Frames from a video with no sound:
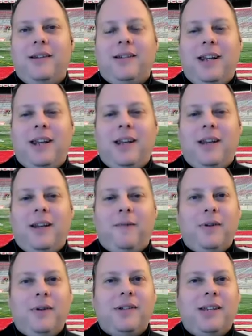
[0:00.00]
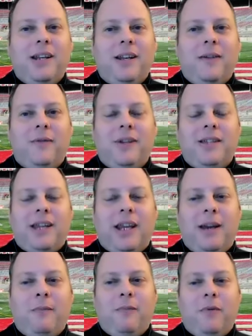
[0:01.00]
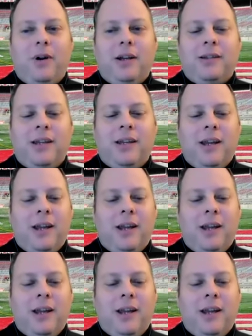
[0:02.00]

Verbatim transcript: scene and the first scene of this game was